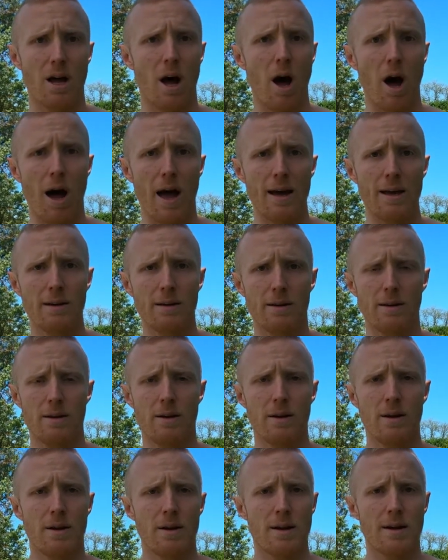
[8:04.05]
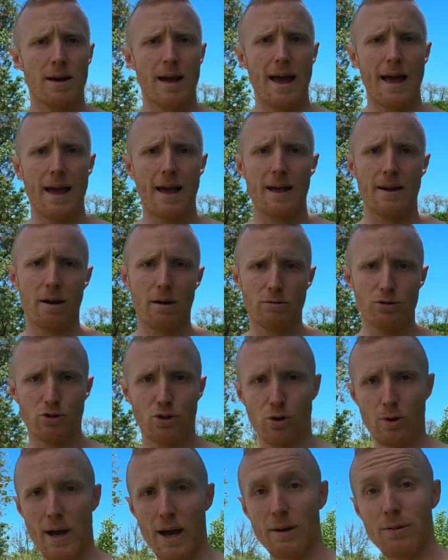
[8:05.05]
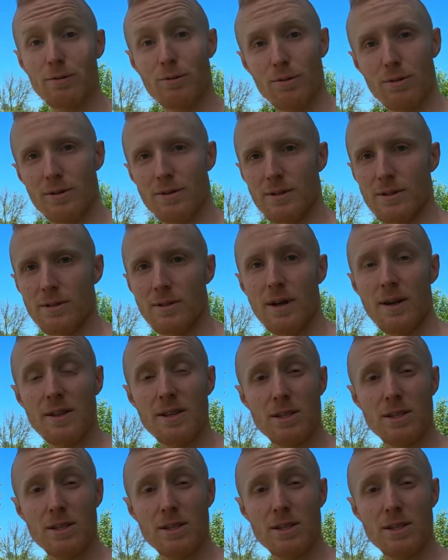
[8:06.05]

height, and I'll show you how to do this.